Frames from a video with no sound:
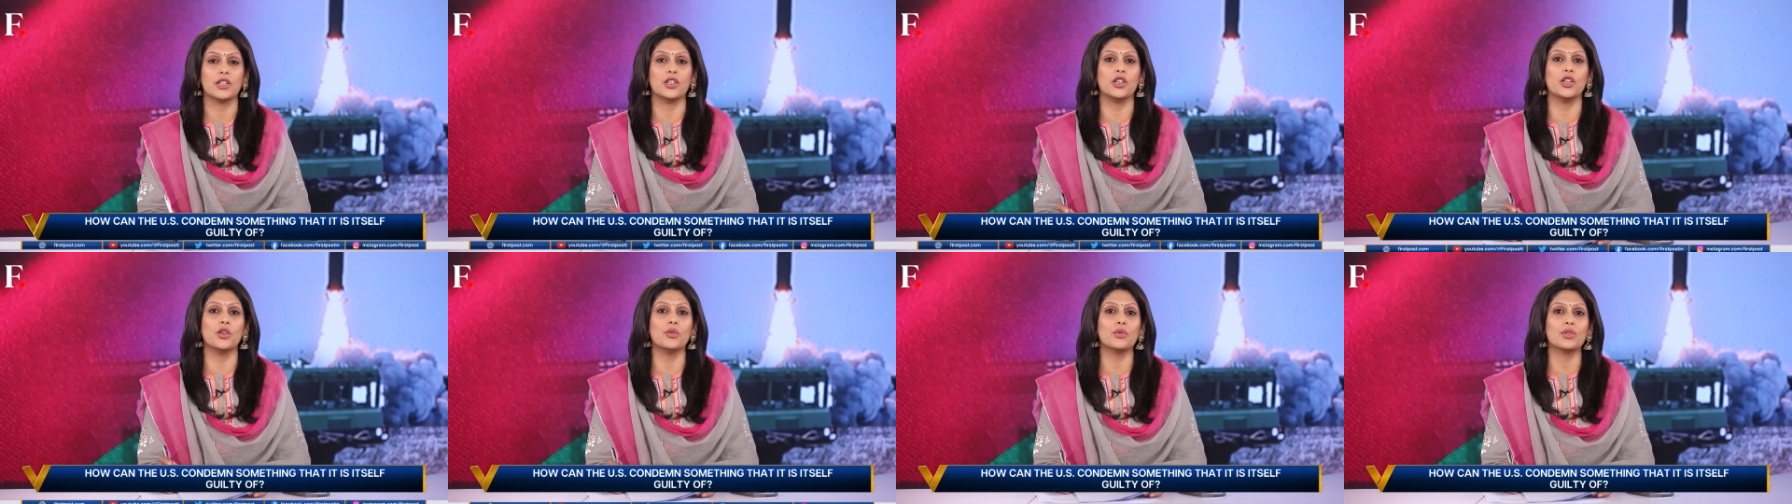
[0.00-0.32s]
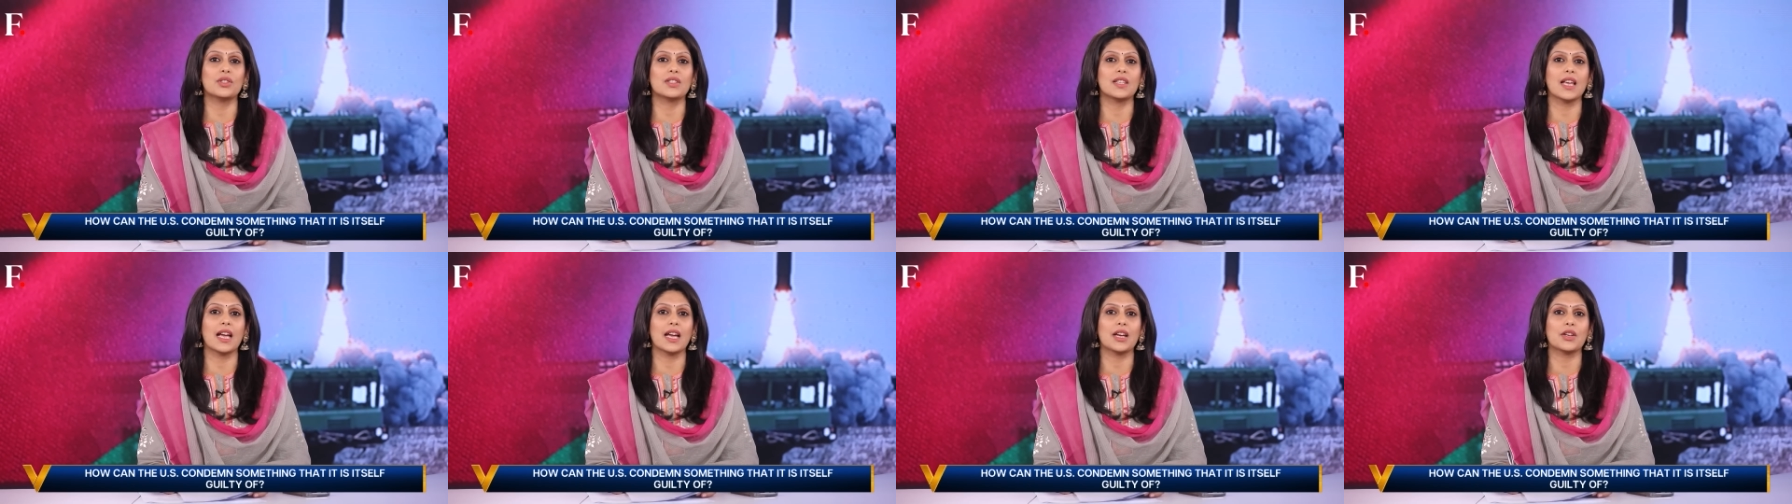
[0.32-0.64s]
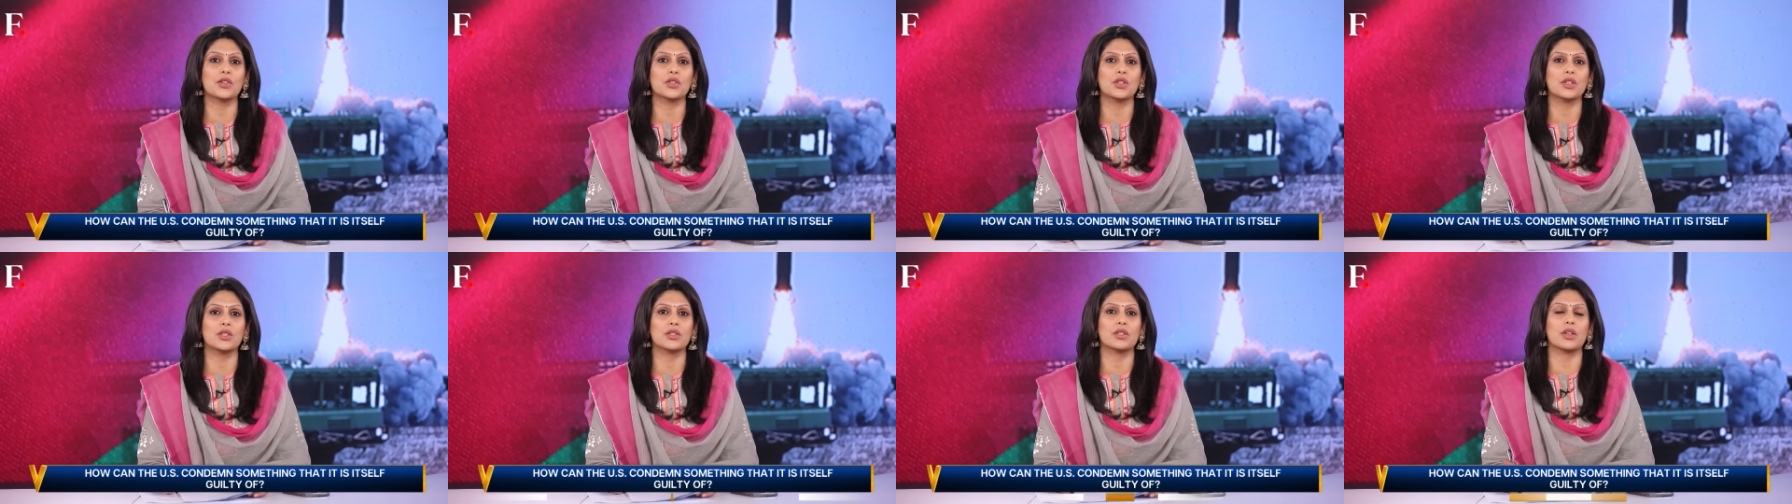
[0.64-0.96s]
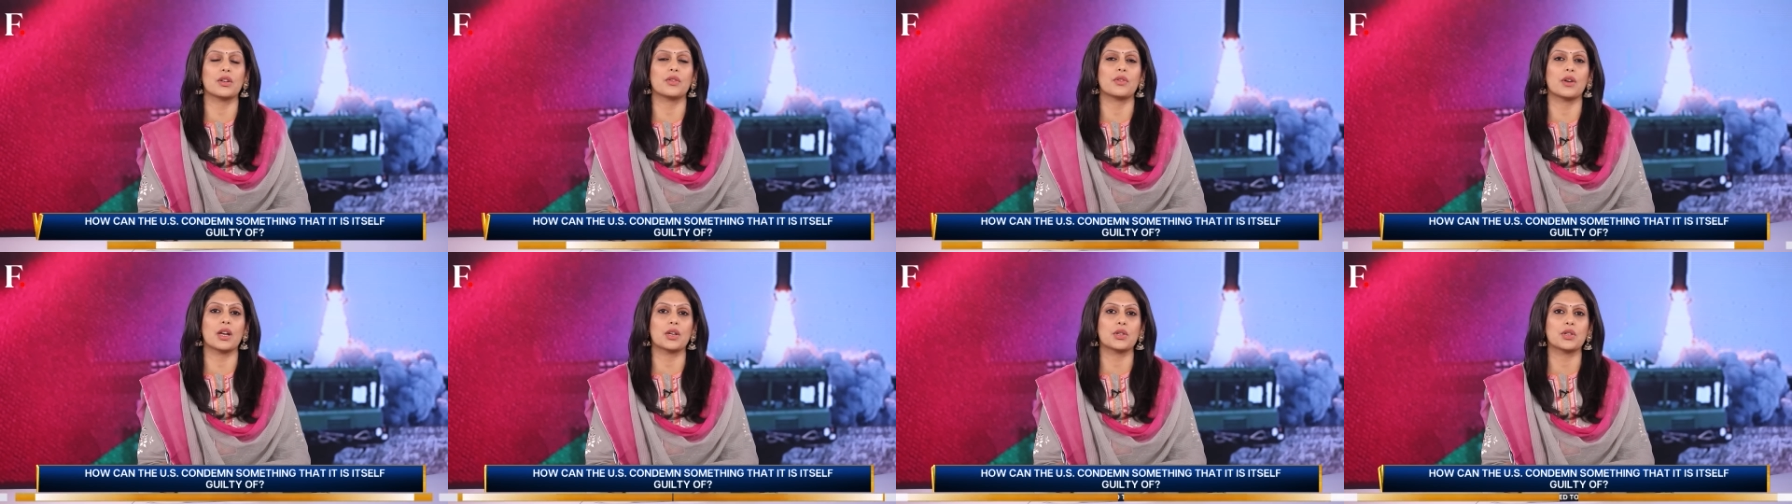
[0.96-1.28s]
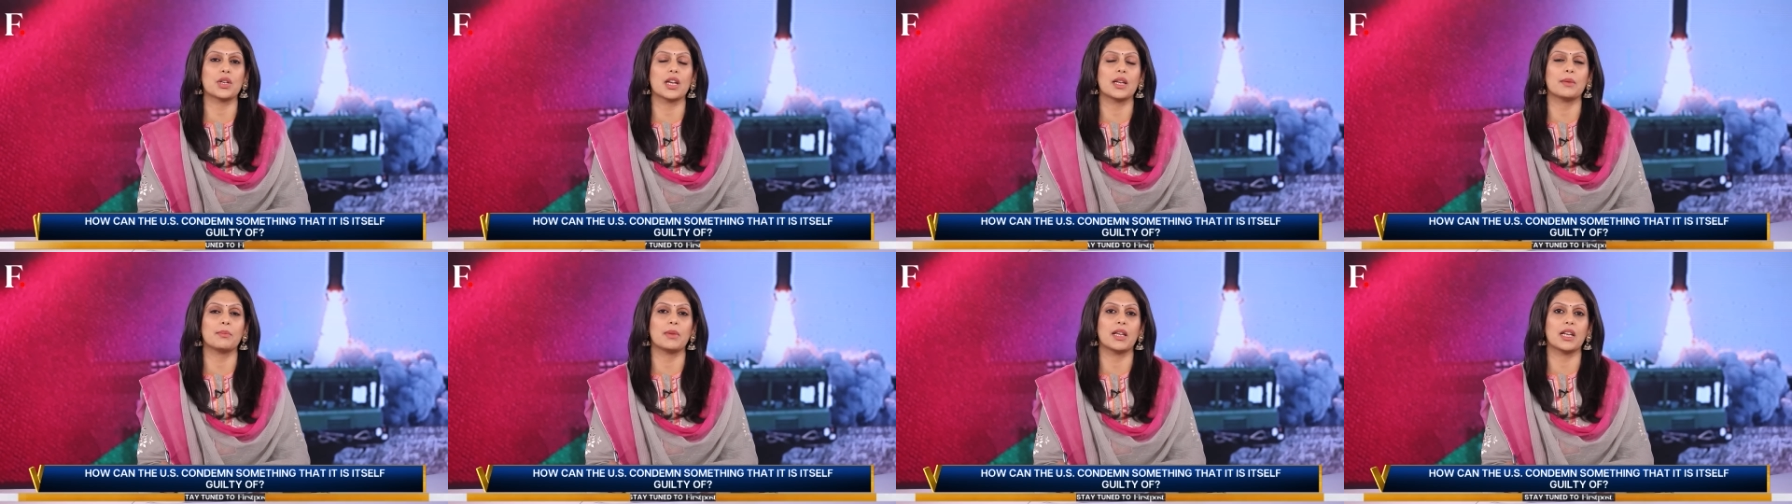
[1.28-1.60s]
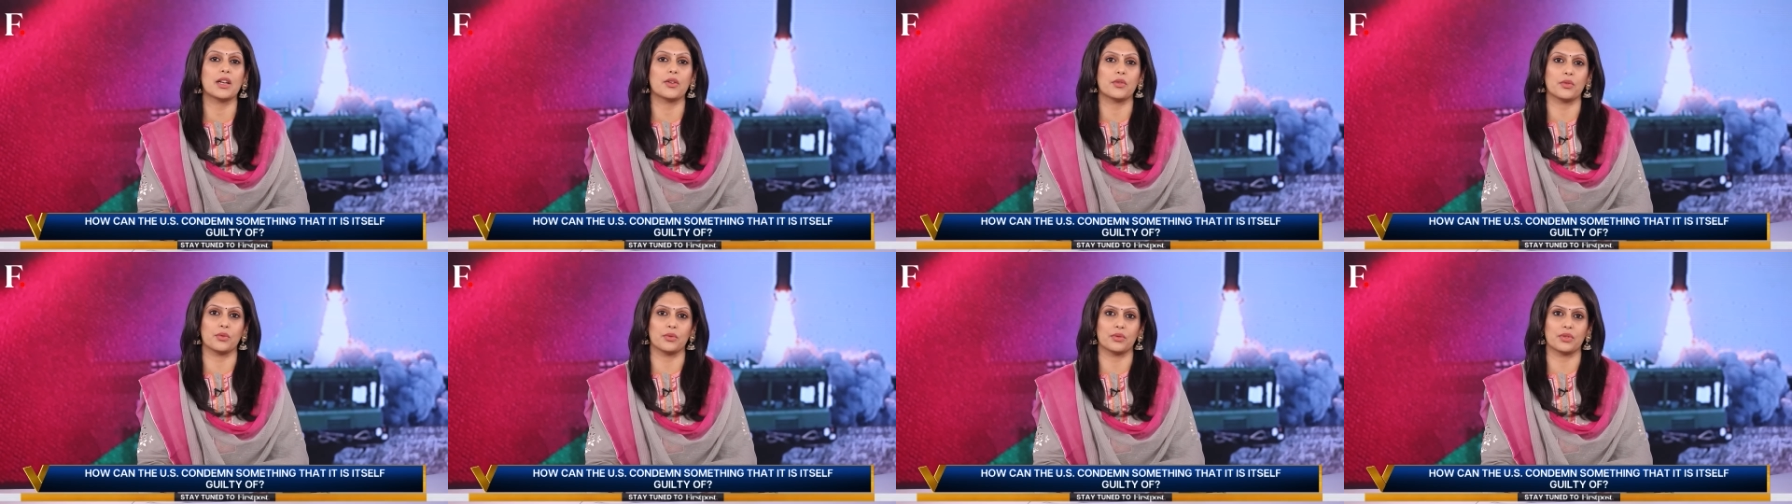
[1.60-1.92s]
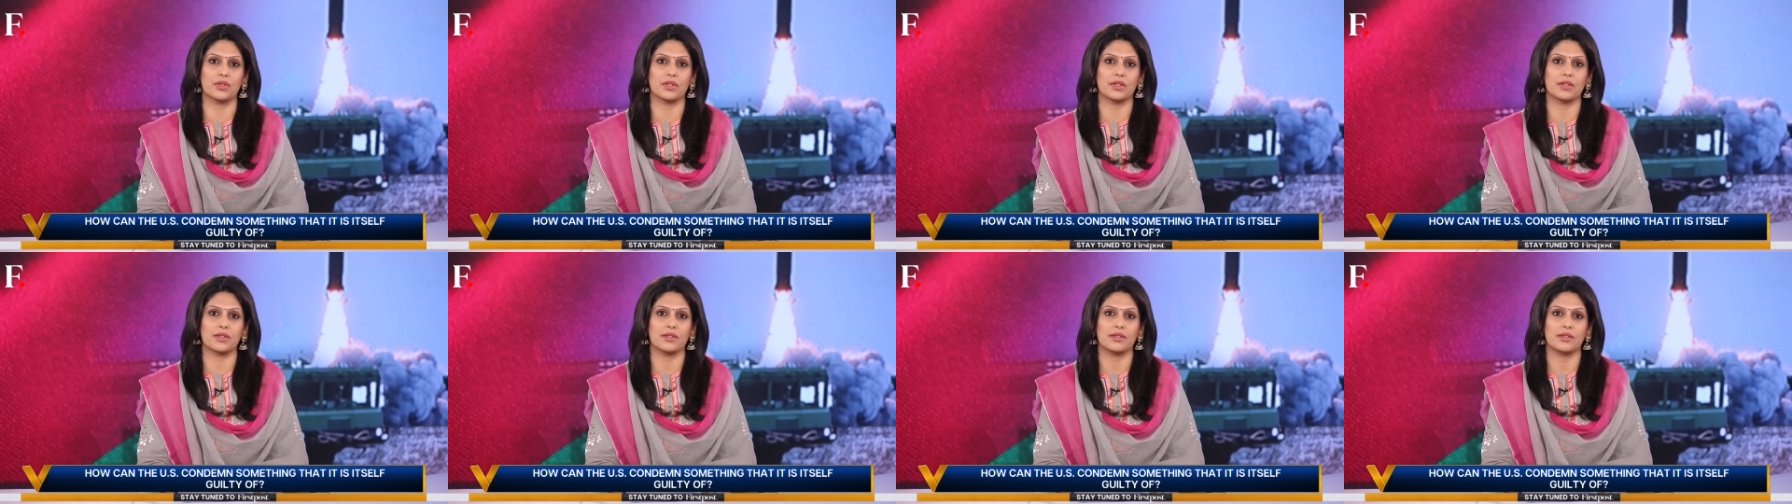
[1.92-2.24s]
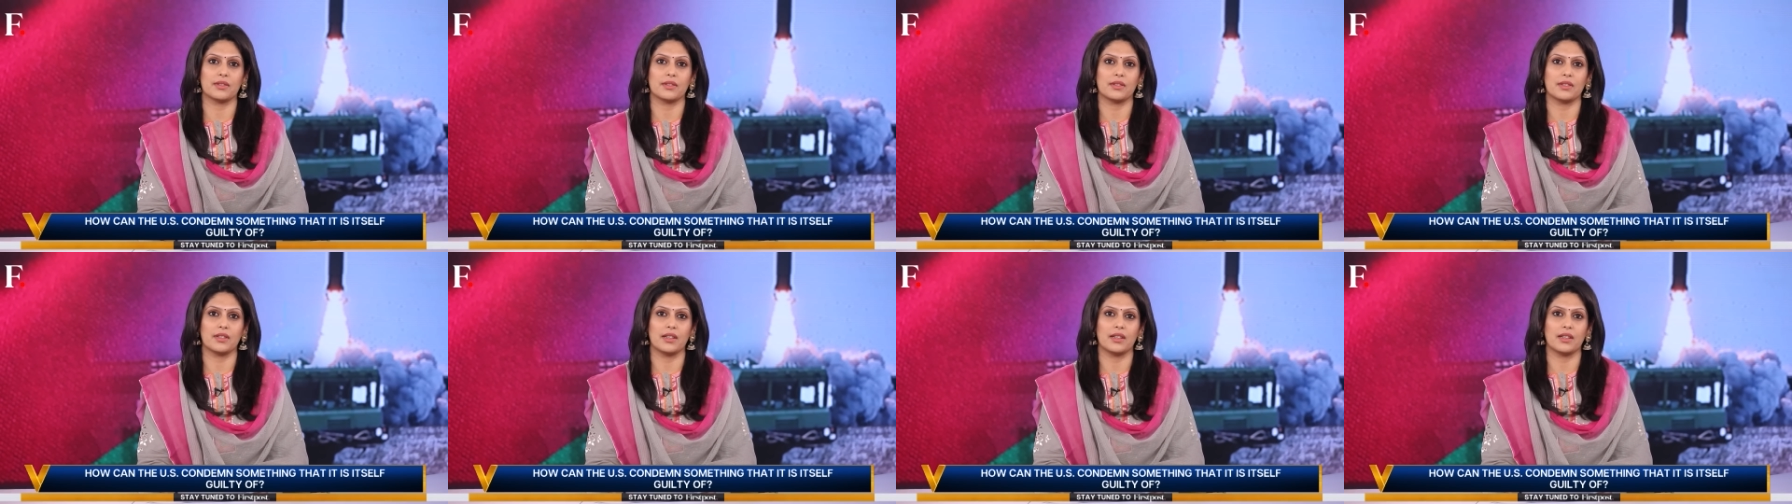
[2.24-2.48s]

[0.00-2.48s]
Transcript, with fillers: new sanctions on Russia and Belarus.